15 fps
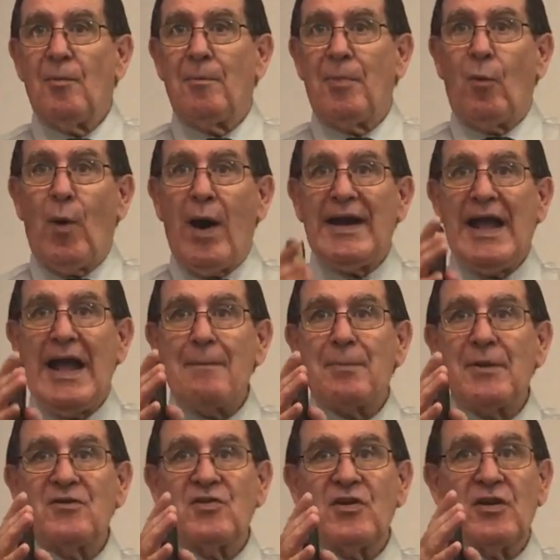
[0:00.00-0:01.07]
But what
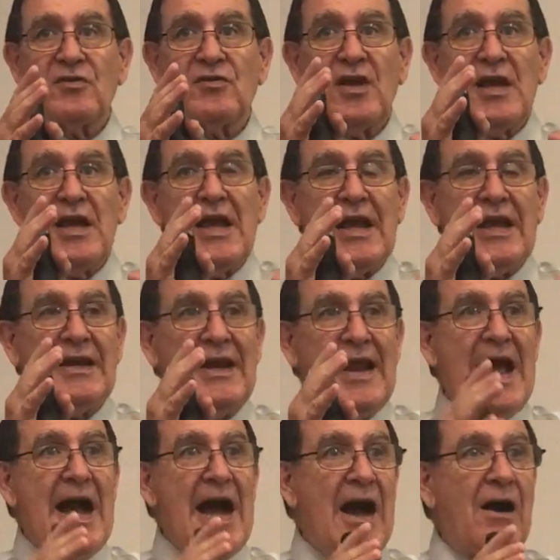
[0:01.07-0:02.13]
happens is he
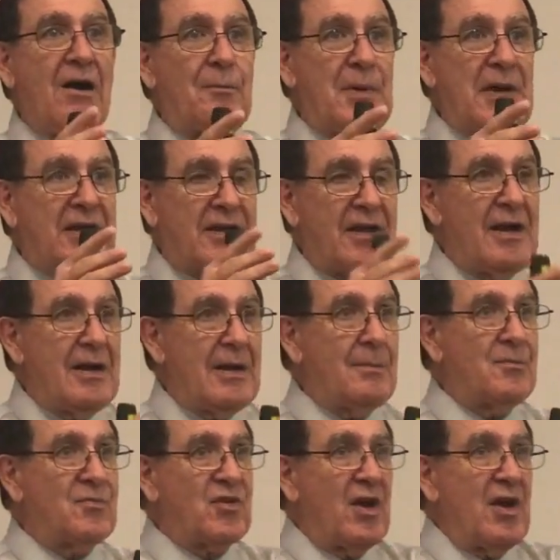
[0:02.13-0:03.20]
now
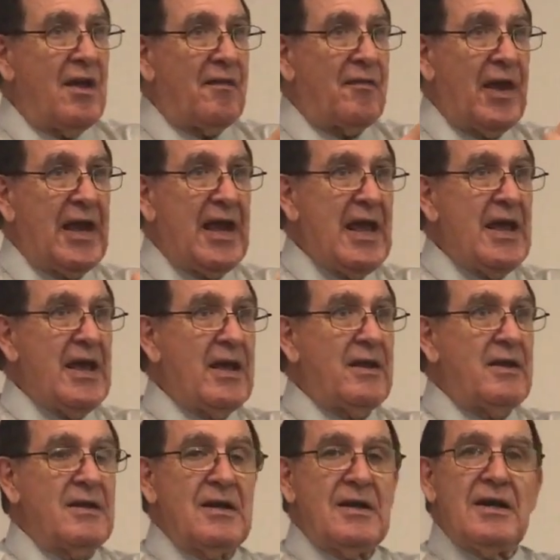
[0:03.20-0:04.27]
becomes the
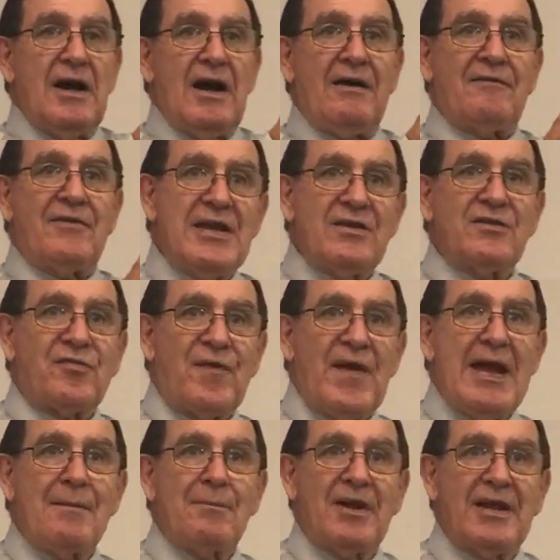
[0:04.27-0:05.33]
head of his
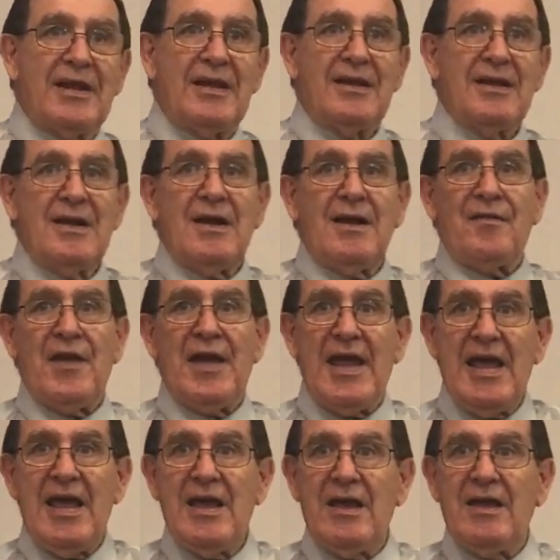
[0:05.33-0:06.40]
family, the
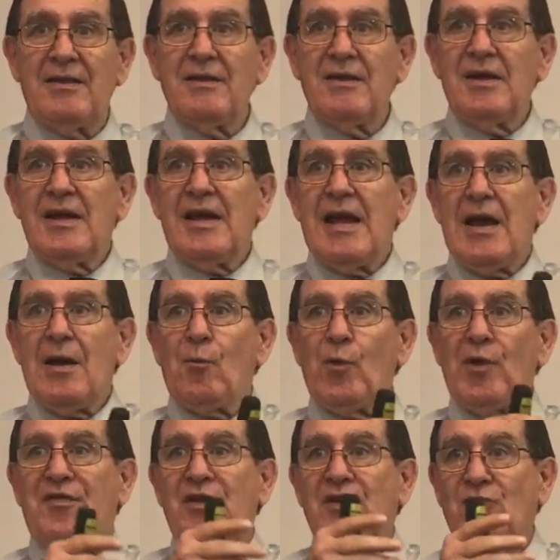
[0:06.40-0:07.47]
head
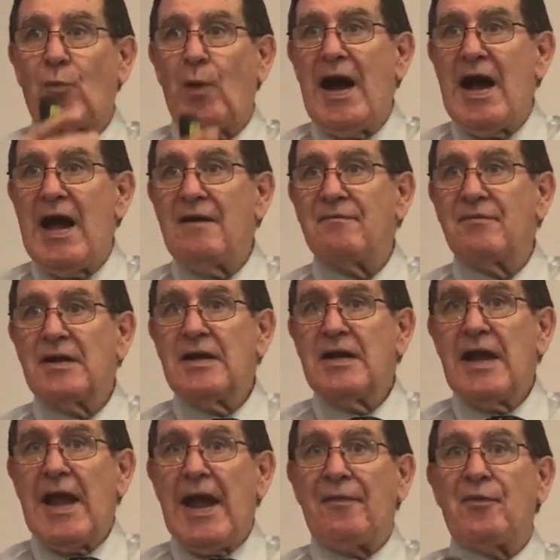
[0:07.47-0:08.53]
with his wife.
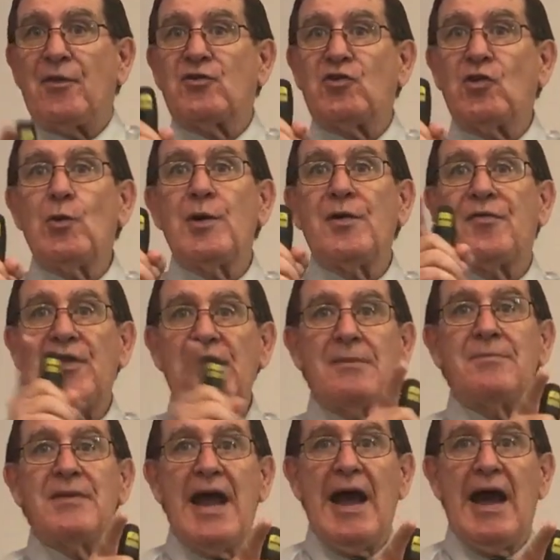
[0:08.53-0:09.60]
And the two of
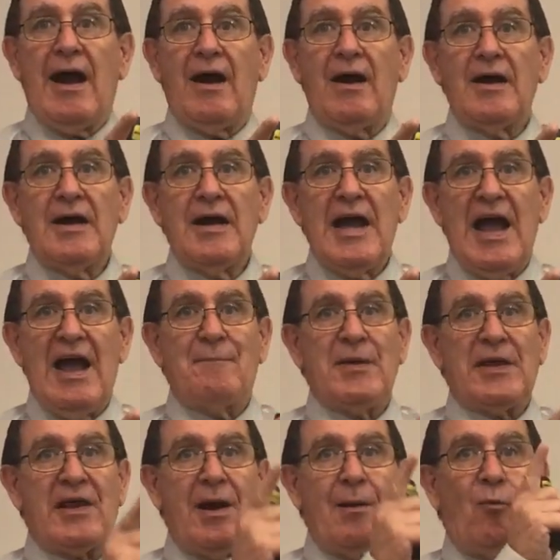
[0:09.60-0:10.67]
them now have
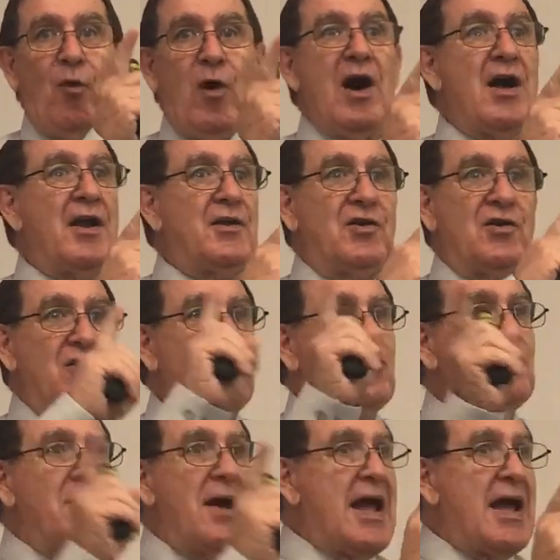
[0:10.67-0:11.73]
become one new
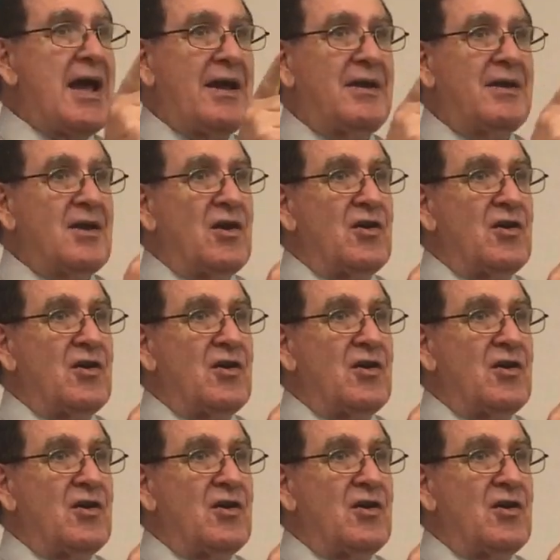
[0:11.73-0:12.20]
man